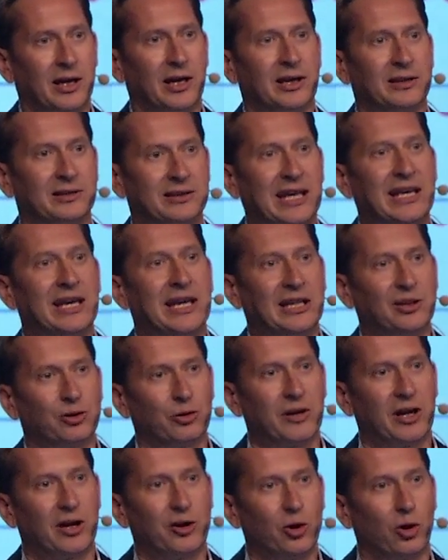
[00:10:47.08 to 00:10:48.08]
take into
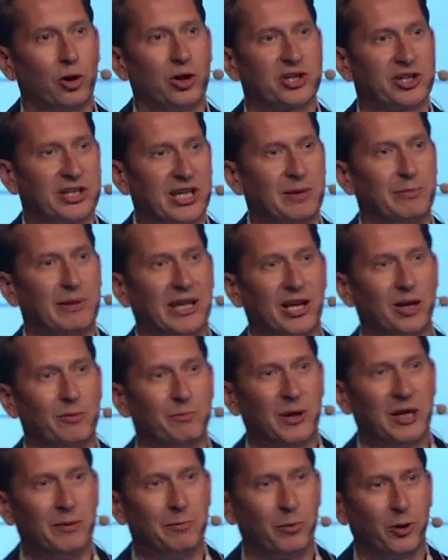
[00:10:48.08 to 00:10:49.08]
their doors 10 million
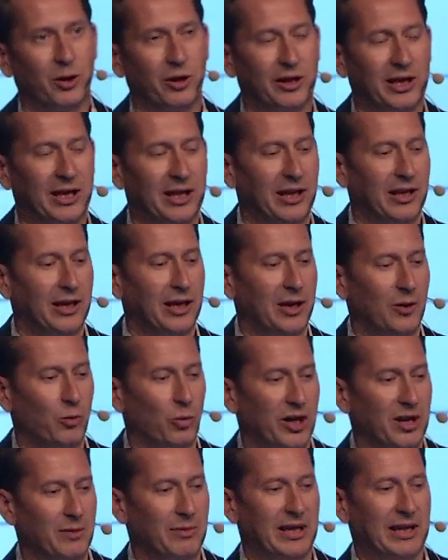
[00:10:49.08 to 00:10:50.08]
people in
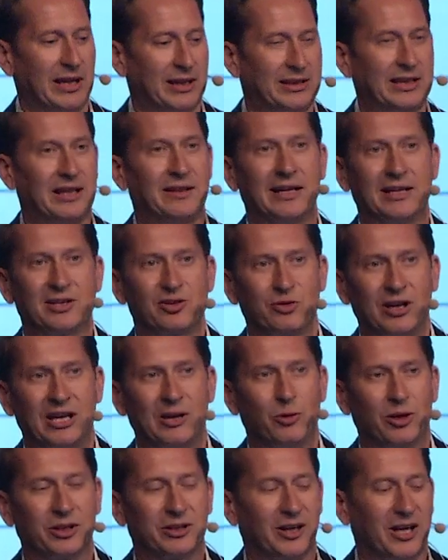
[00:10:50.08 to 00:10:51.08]
1 minute. And that's really
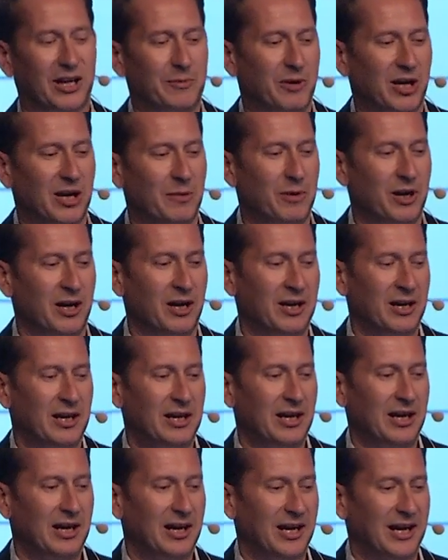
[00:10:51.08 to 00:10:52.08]
what Alibaba
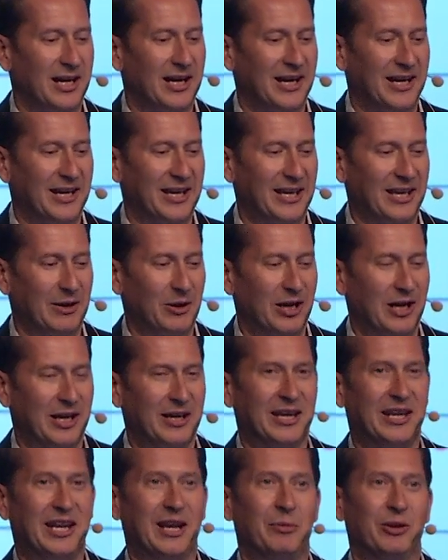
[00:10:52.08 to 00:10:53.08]

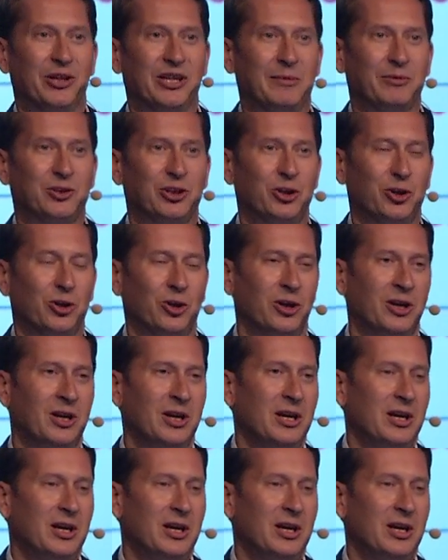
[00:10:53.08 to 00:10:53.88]
enabled them to do.